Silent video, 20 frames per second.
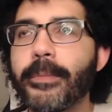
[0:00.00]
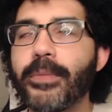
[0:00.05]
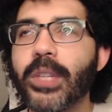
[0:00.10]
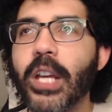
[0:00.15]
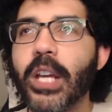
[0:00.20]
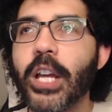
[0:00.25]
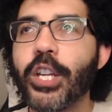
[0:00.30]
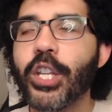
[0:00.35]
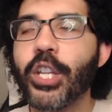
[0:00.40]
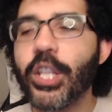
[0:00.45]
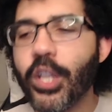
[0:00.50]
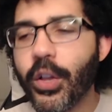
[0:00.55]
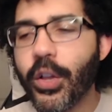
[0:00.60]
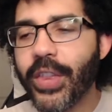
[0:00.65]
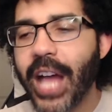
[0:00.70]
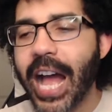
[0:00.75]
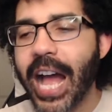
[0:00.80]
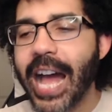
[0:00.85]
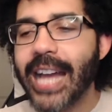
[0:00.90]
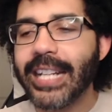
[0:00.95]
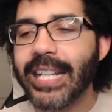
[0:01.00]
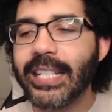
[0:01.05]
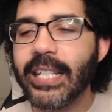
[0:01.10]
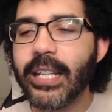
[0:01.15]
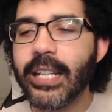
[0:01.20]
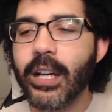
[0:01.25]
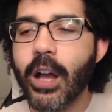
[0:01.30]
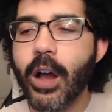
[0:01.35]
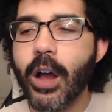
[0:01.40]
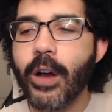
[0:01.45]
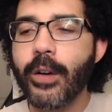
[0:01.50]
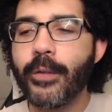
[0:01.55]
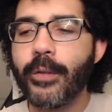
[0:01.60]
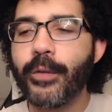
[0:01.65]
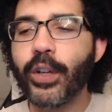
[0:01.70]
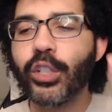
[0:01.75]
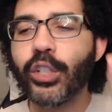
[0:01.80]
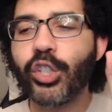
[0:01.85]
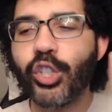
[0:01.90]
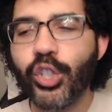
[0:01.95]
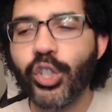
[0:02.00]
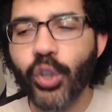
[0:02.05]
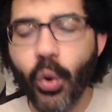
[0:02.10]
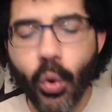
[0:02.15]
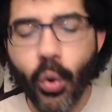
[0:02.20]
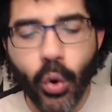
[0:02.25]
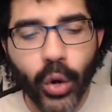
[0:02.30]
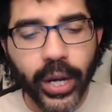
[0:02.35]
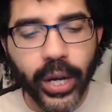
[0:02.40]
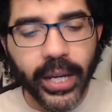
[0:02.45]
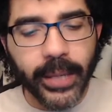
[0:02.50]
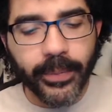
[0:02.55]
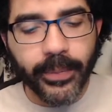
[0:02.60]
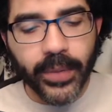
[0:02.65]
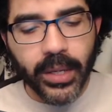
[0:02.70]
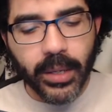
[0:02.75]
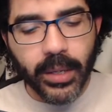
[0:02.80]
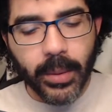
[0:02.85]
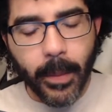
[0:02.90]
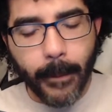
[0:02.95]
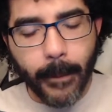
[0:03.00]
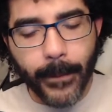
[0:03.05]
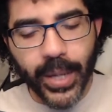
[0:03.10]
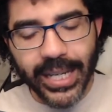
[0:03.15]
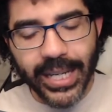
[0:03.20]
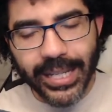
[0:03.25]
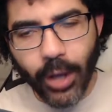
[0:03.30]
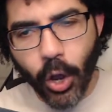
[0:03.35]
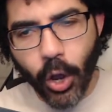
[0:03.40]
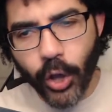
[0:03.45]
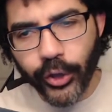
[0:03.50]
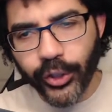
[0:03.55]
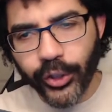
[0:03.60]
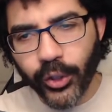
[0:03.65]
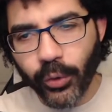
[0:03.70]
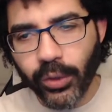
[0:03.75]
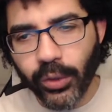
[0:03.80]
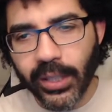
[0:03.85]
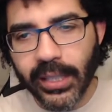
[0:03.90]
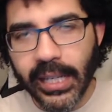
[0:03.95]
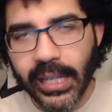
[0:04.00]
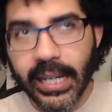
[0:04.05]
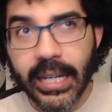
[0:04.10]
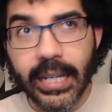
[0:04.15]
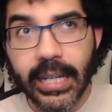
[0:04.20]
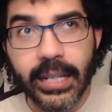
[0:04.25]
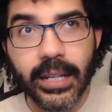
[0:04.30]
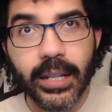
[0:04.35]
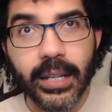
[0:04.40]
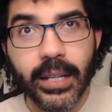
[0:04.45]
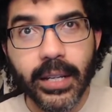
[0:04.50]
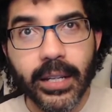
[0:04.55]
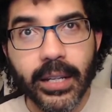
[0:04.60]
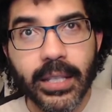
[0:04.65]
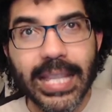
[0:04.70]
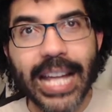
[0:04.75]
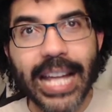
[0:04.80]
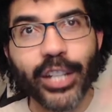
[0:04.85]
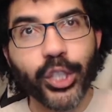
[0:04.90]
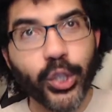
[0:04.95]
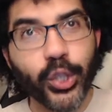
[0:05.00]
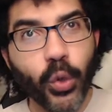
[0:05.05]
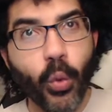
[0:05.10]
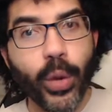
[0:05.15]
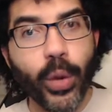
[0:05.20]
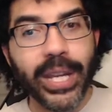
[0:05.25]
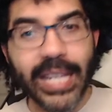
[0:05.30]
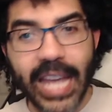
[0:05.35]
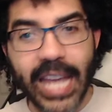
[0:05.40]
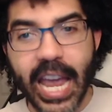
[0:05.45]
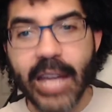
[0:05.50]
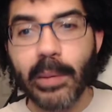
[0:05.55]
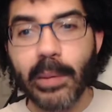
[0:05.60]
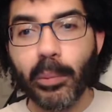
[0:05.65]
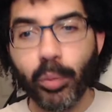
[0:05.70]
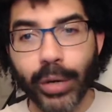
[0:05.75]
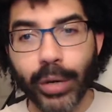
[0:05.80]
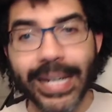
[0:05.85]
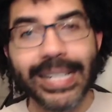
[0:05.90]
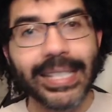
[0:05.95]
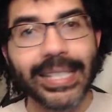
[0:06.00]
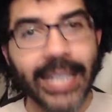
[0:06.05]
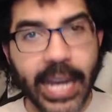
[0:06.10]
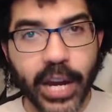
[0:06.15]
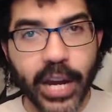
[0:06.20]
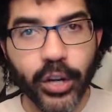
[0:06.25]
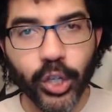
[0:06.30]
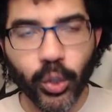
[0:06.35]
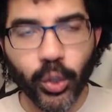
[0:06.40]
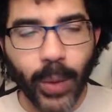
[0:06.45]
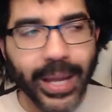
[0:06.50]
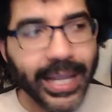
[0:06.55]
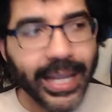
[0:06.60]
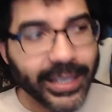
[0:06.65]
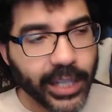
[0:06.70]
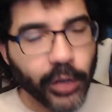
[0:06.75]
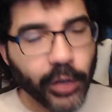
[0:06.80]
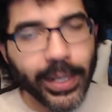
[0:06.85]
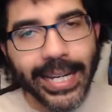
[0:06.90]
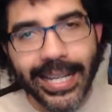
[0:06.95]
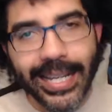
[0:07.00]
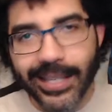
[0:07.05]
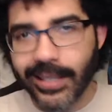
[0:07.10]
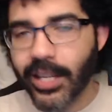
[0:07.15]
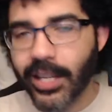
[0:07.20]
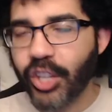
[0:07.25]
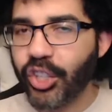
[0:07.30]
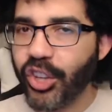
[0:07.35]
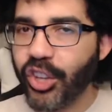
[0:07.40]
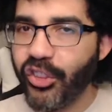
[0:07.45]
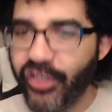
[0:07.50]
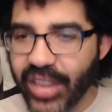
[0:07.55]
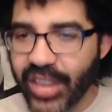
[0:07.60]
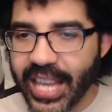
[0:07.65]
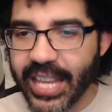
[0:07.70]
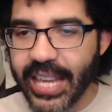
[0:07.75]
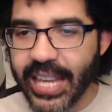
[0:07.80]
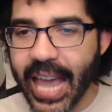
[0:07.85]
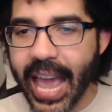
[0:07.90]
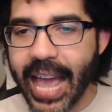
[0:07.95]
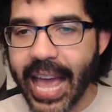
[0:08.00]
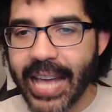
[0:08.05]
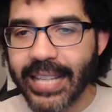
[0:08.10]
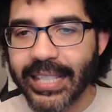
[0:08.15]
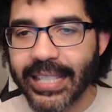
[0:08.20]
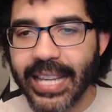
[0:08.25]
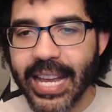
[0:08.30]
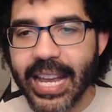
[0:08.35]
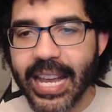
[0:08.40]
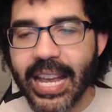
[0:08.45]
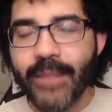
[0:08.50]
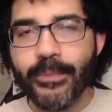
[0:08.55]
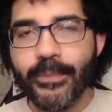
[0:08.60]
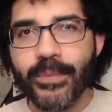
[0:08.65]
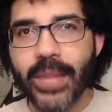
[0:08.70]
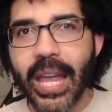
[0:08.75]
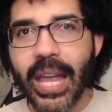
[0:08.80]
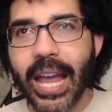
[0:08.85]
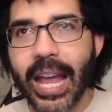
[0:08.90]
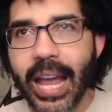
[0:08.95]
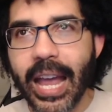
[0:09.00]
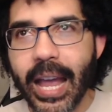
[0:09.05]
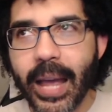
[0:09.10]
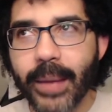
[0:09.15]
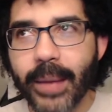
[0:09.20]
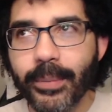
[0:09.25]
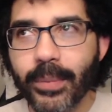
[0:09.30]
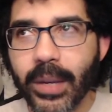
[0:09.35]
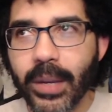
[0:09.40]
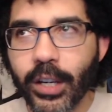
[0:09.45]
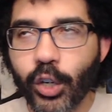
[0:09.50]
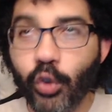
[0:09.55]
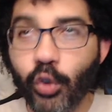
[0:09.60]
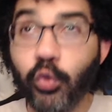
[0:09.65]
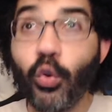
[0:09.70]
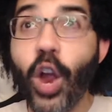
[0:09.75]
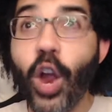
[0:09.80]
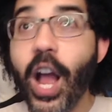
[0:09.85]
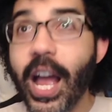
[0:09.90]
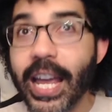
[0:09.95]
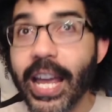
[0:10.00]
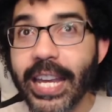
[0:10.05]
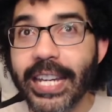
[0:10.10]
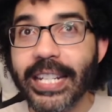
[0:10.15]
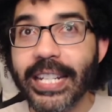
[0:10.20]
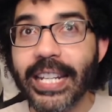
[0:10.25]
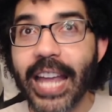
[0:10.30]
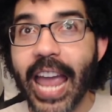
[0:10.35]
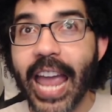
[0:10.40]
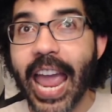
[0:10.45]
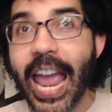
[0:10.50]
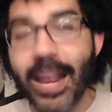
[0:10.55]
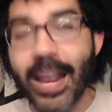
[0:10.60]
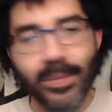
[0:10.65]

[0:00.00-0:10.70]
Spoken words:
you know, the idea of joy, but also seeing that joy can bring tears, right? Like there is such a thing as crying and